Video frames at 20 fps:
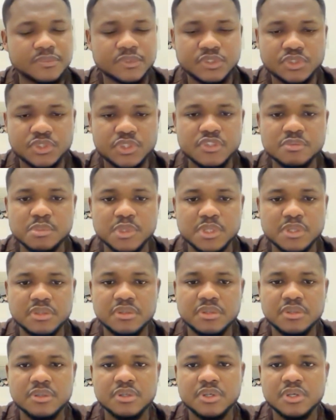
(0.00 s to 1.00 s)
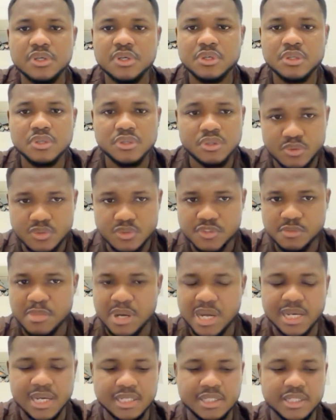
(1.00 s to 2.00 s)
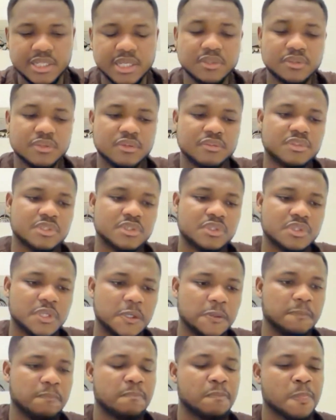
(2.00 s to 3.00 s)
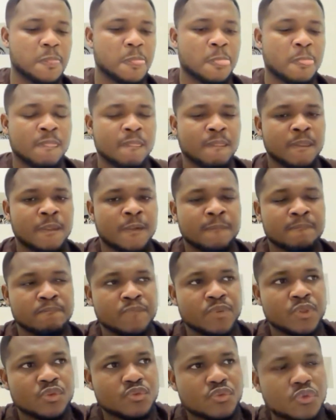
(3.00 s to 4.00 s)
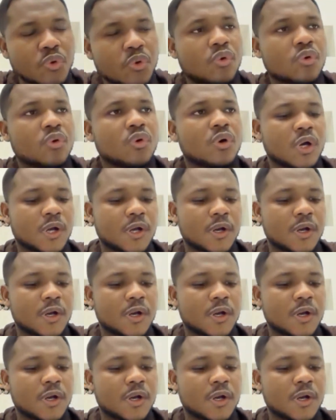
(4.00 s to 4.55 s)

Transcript: trust me, you'll smile at the end of the day. So